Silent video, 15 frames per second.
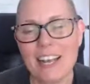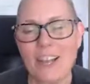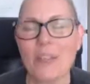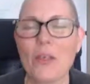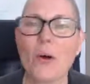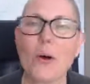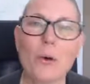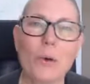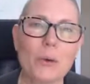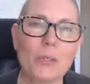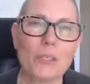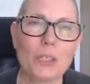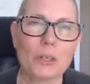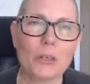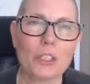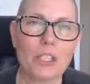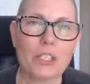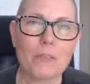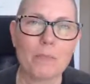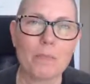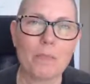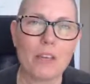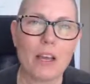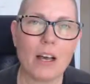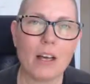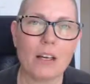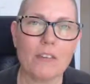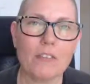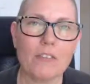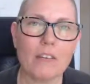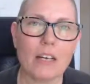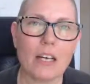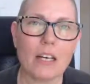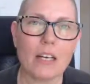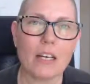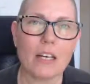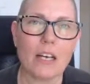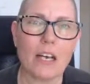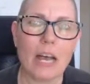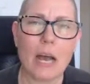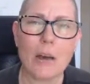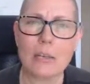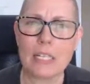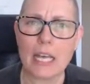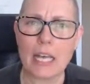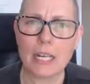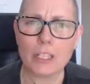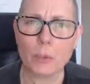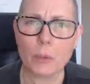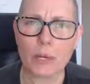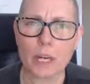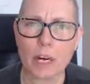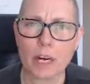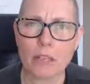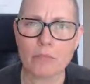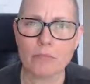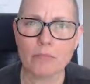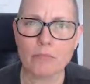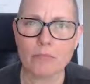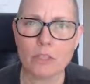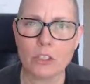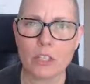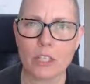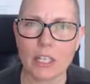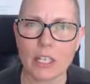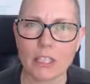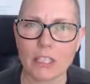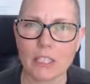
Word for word: the whole notion of uh, how attached we are to things.